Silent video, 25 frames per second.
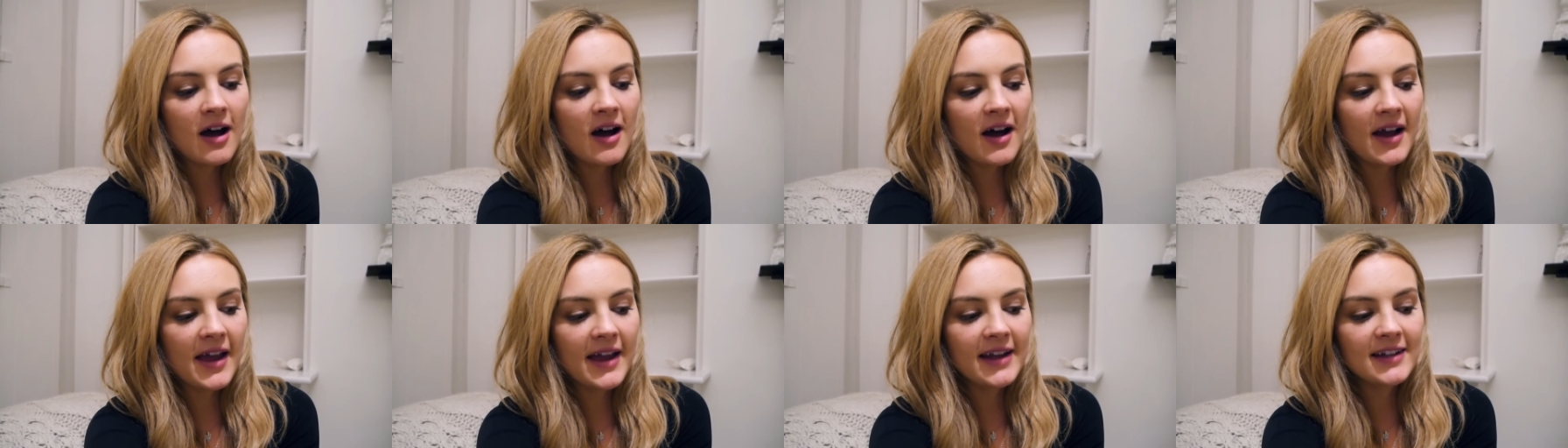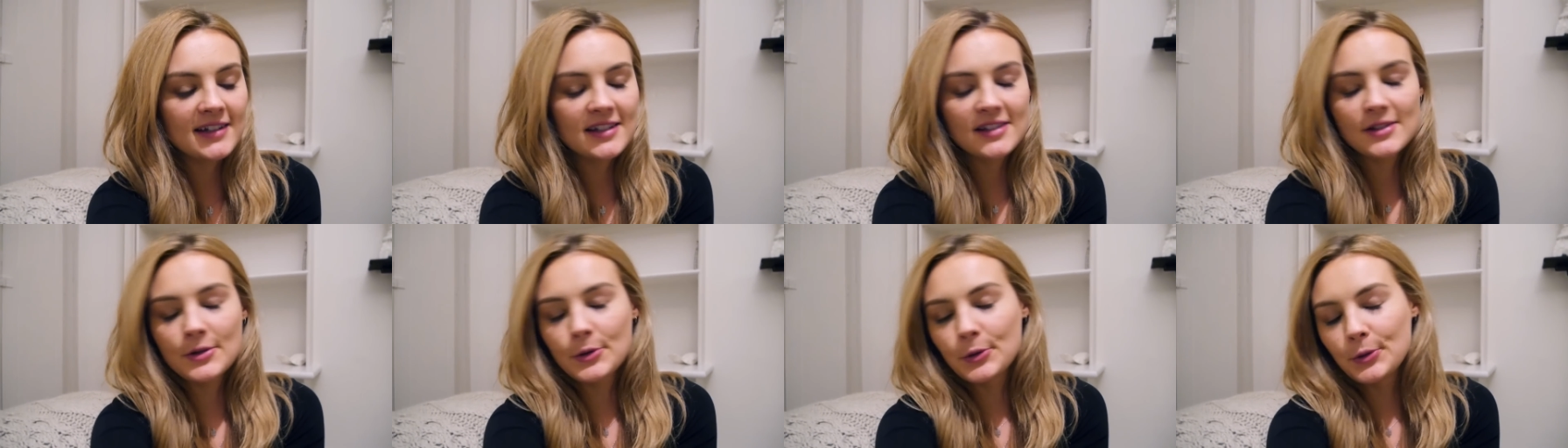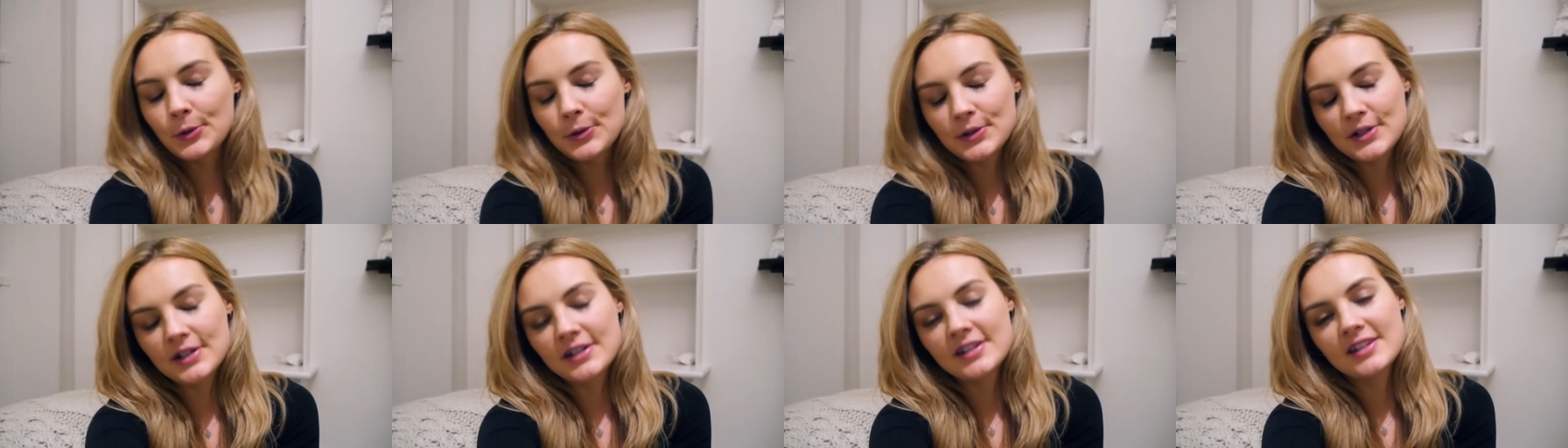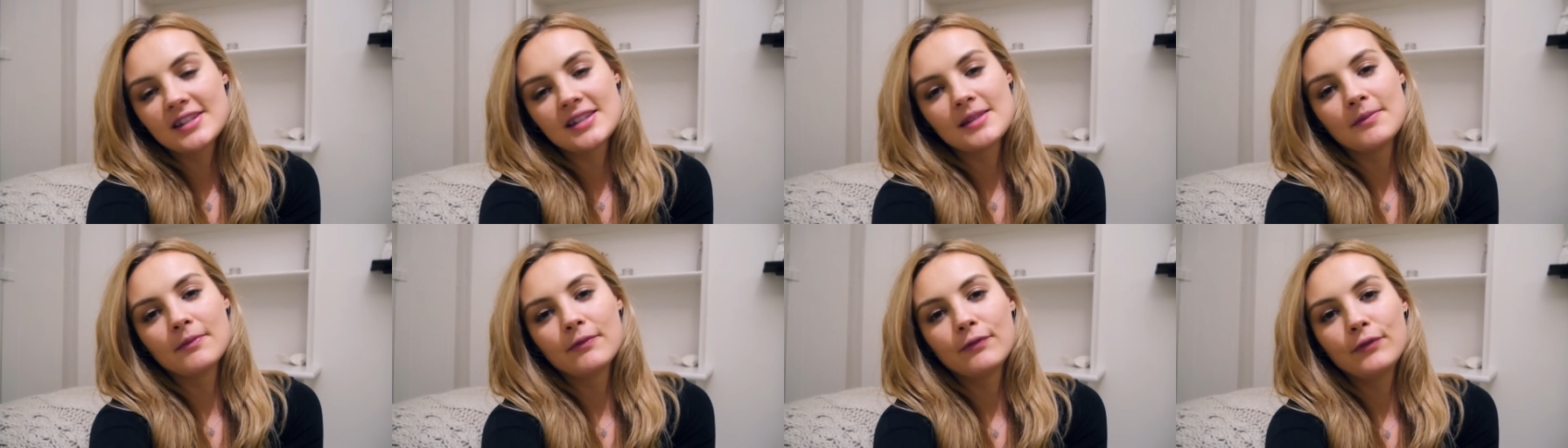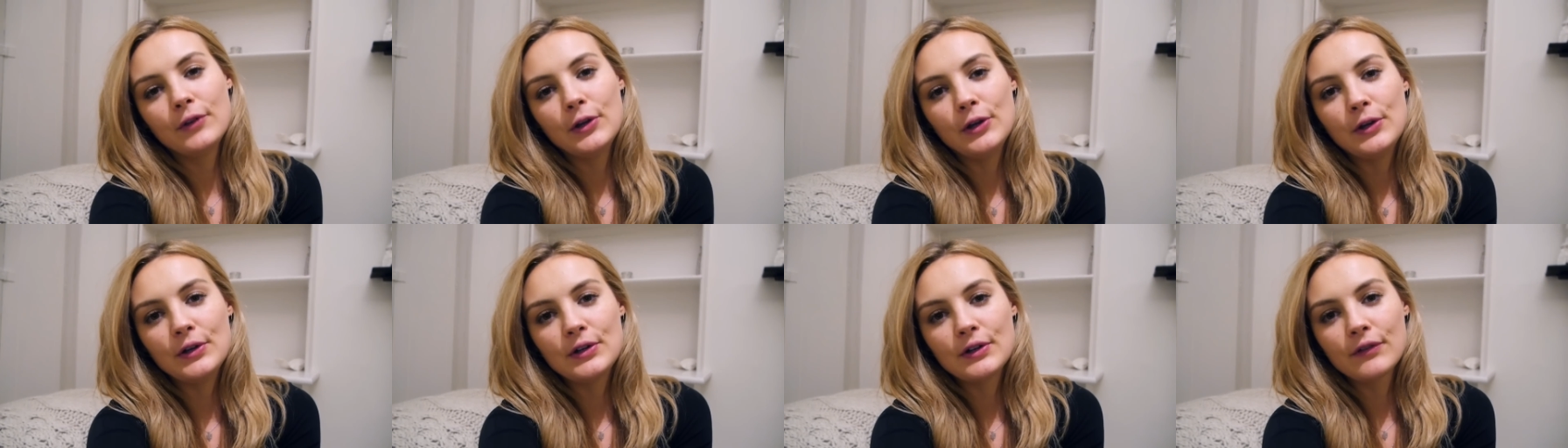I just ordered some
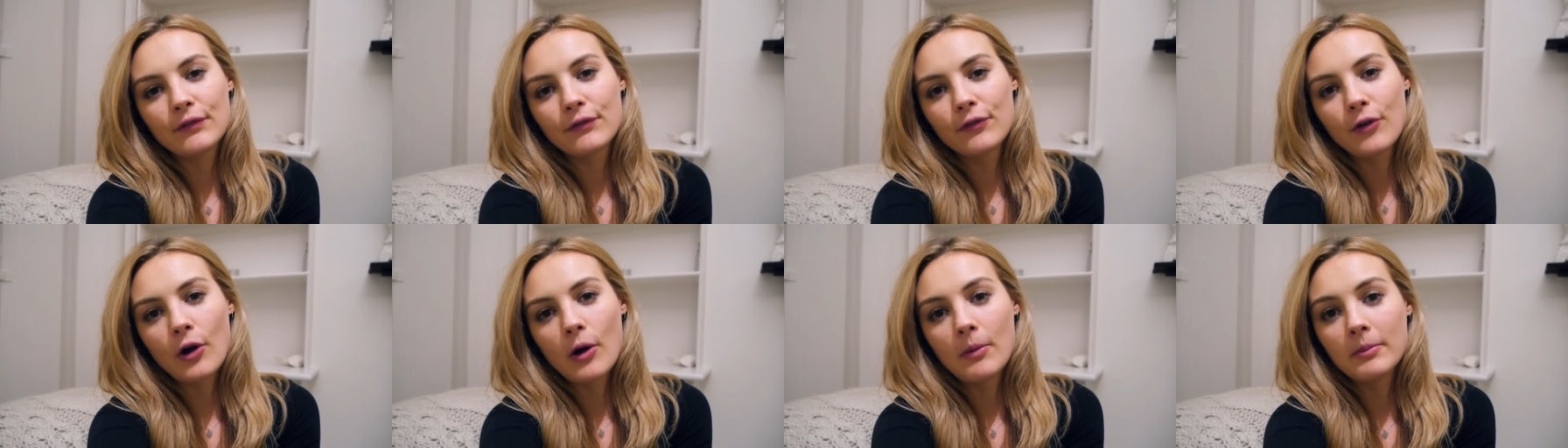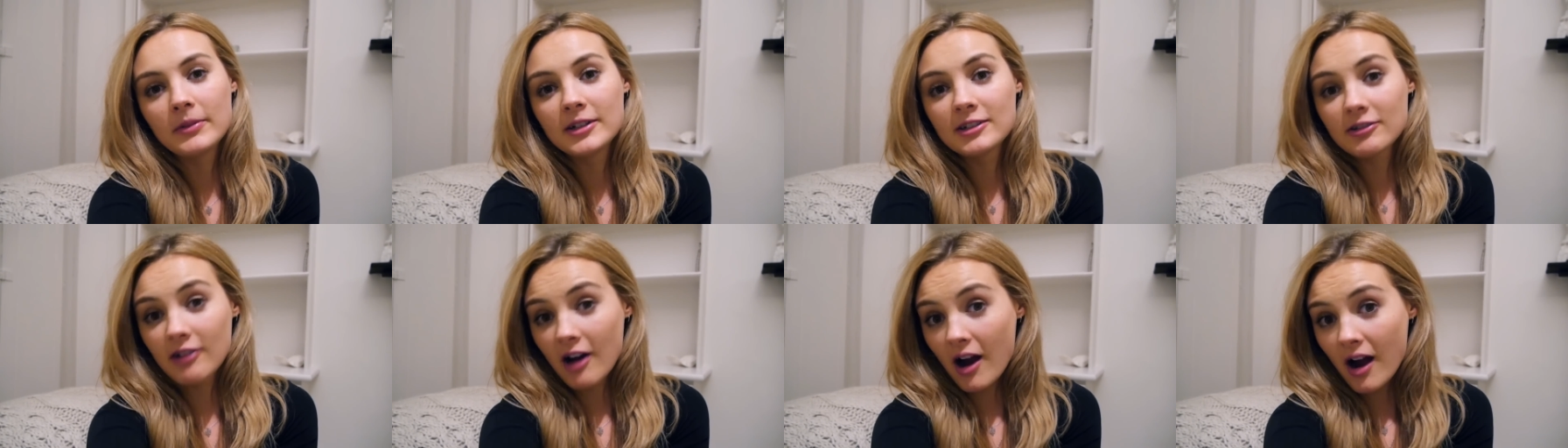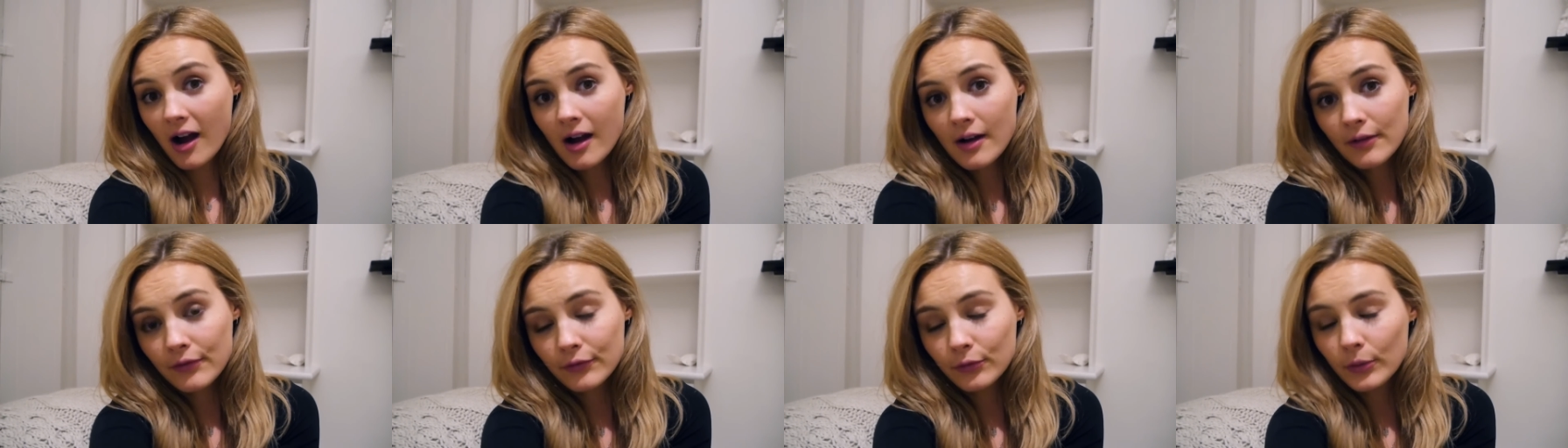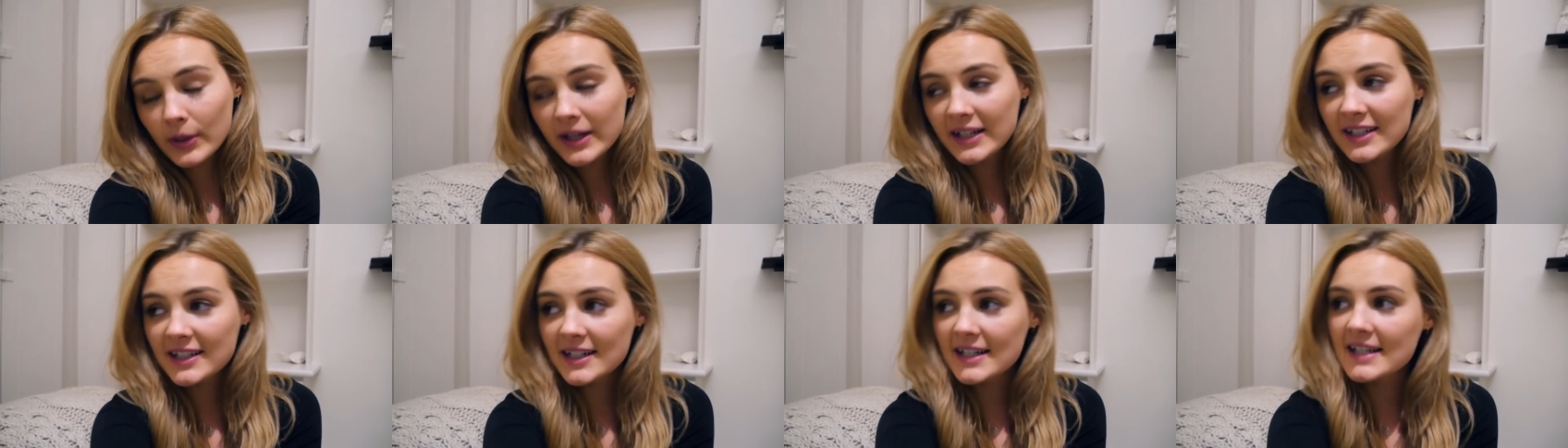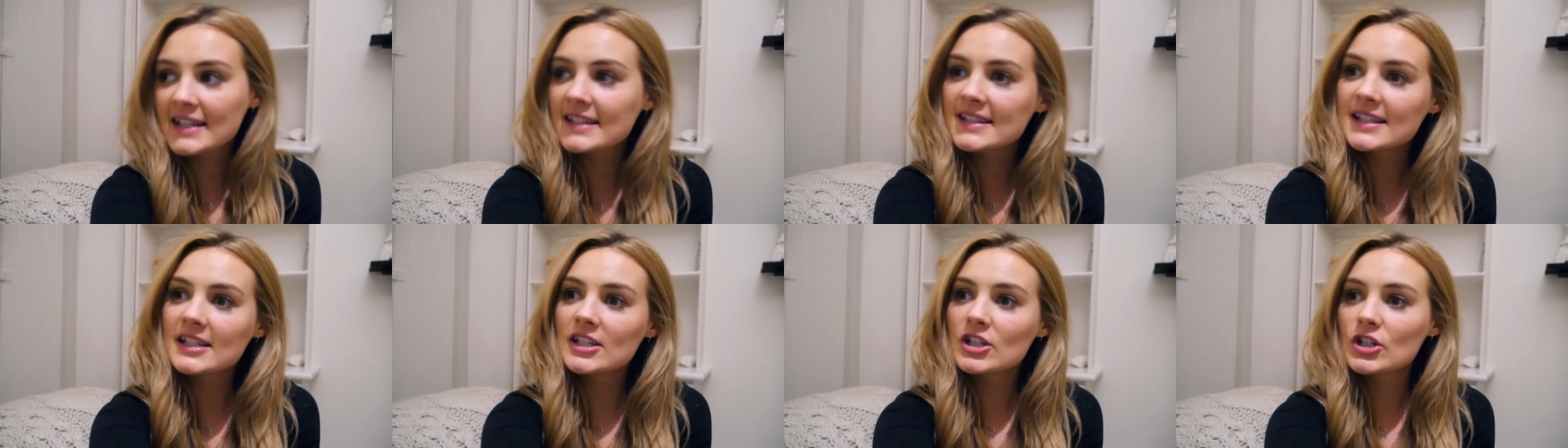food from Giraffe, which
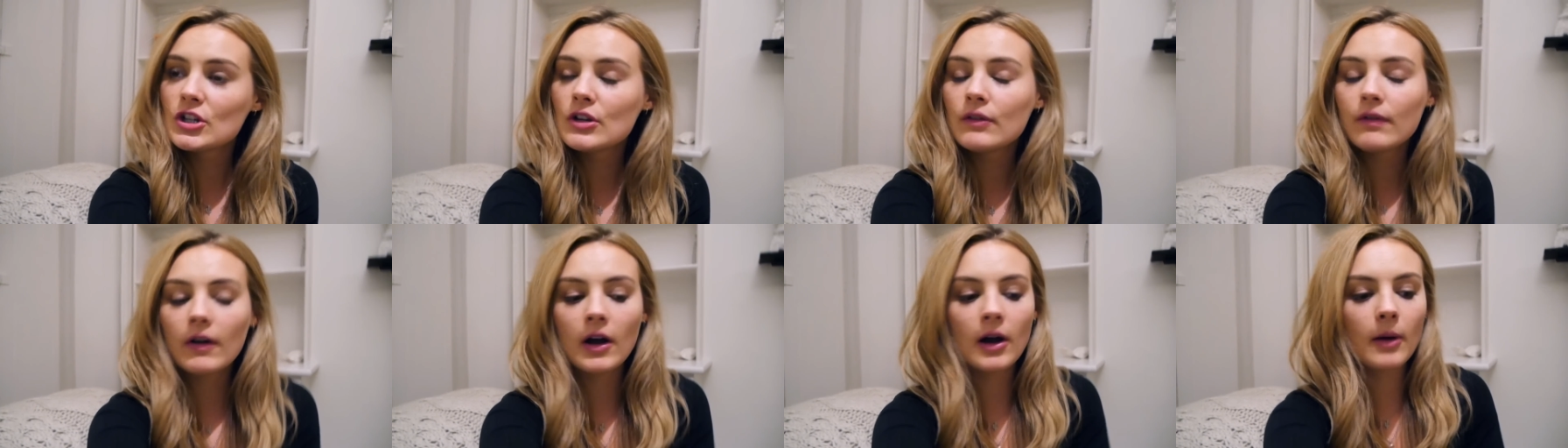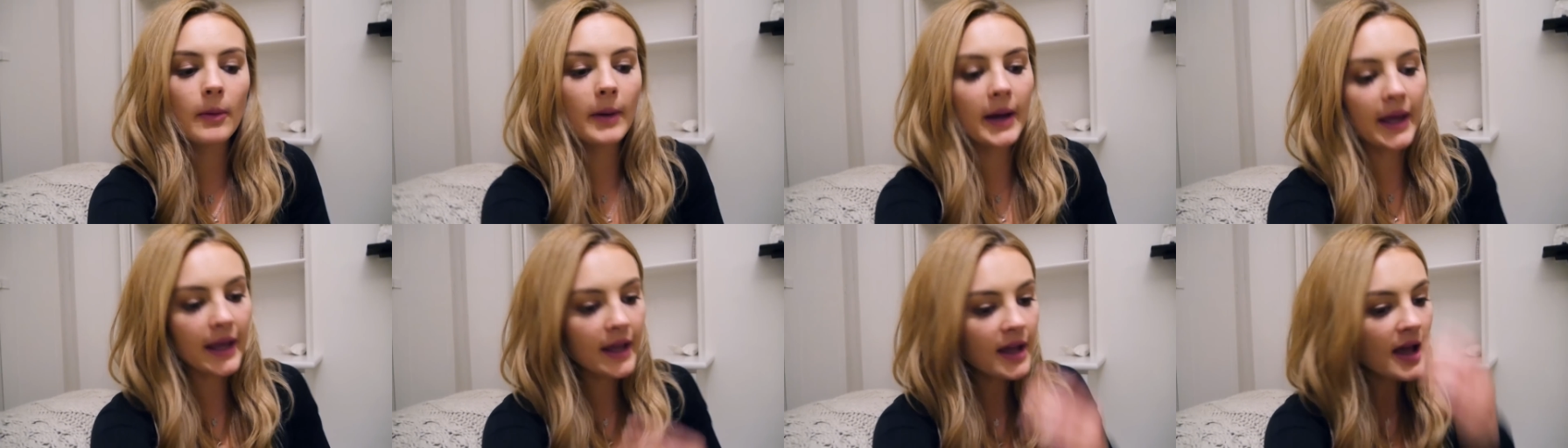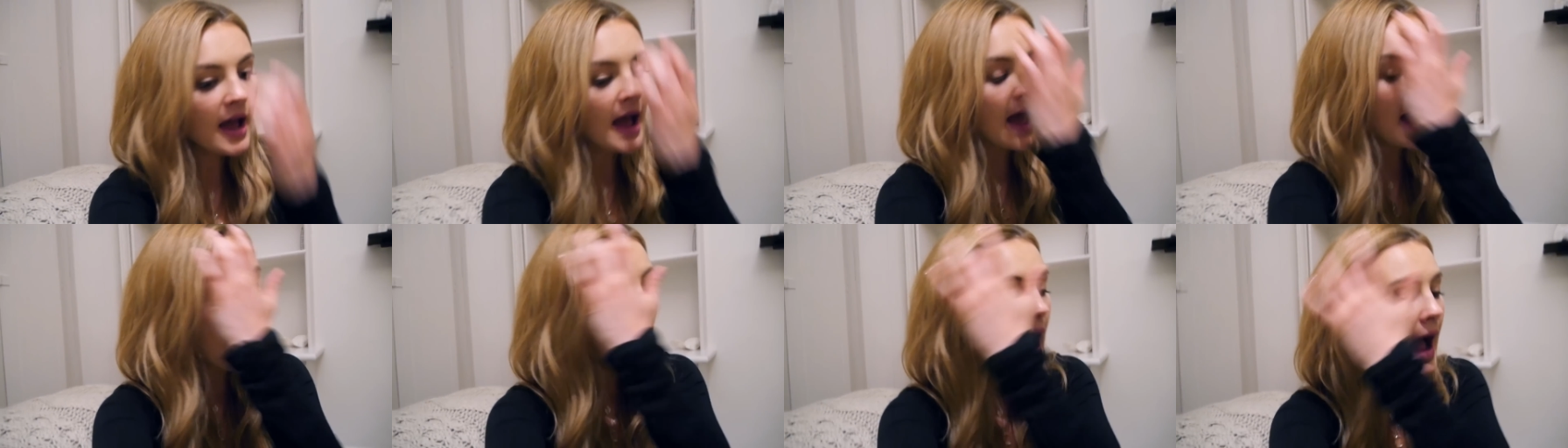isn't too far away.